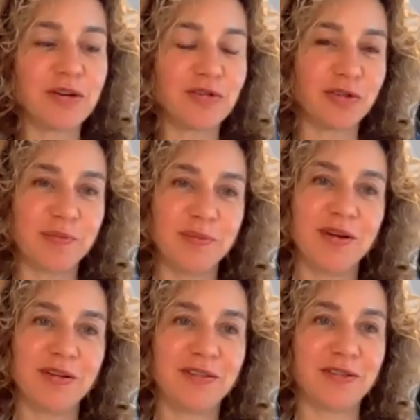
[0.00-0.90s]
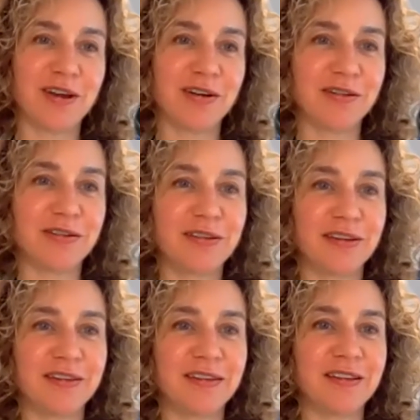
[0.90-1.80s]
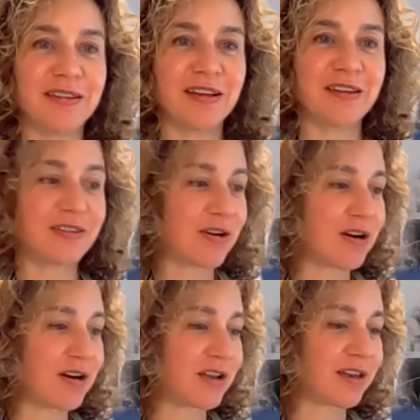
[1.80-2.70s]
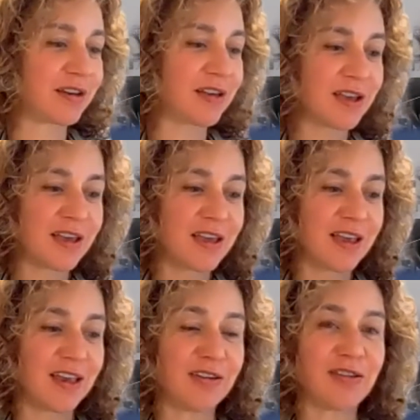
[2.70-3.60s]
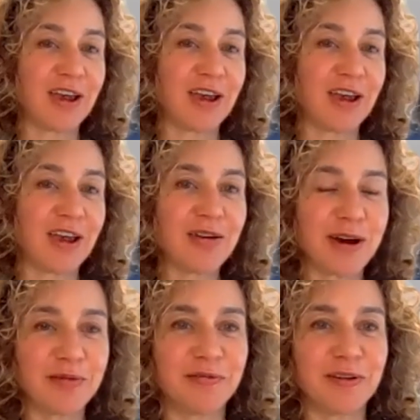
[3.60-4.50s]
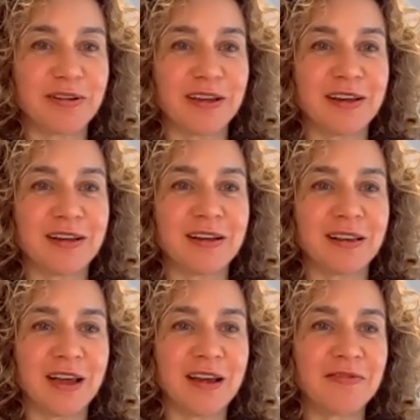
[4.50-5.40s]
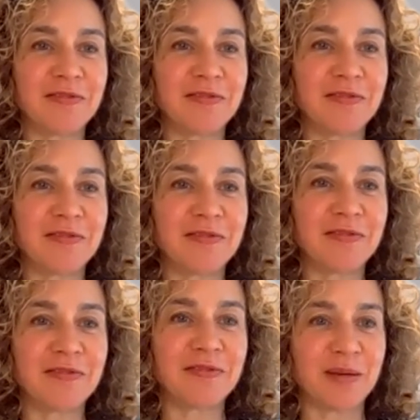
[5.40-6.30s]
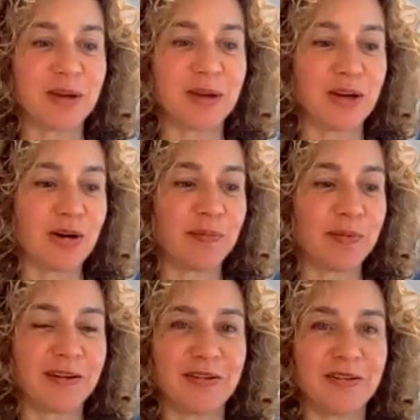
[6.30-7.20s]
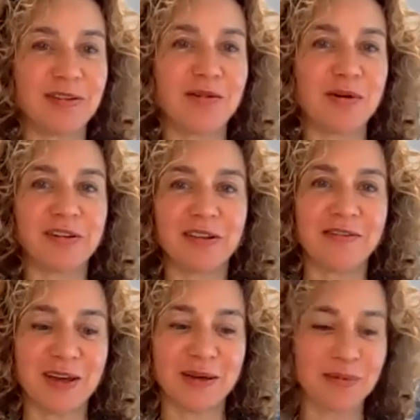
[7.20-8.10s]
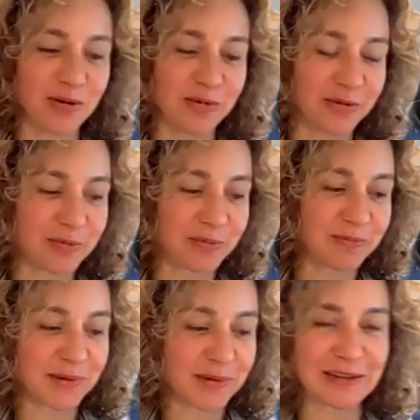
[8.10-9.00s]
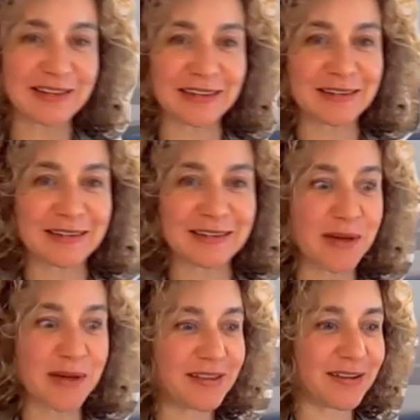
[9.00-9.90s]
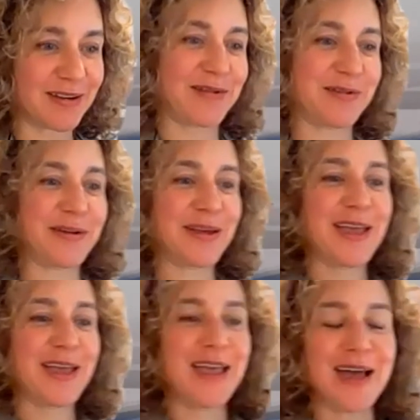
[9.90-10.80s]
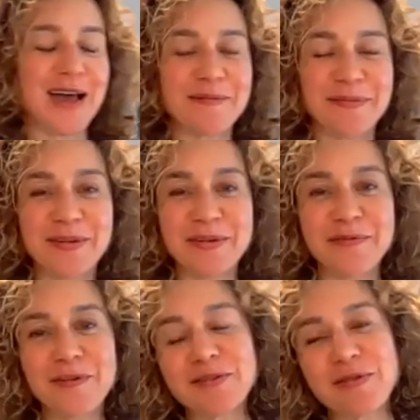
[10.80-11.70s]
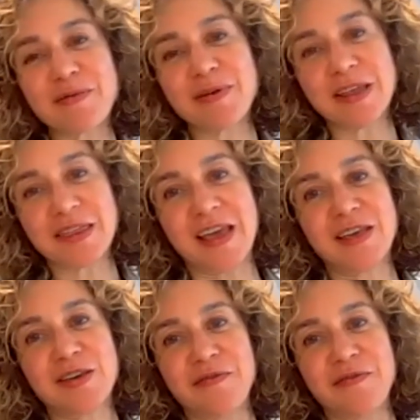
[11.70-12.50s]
regional administrators since I started in January, which feels like a lifetime ago, but turns out it wasn't a lifetime ago. It was barely 6 months ago. So first of all, I want to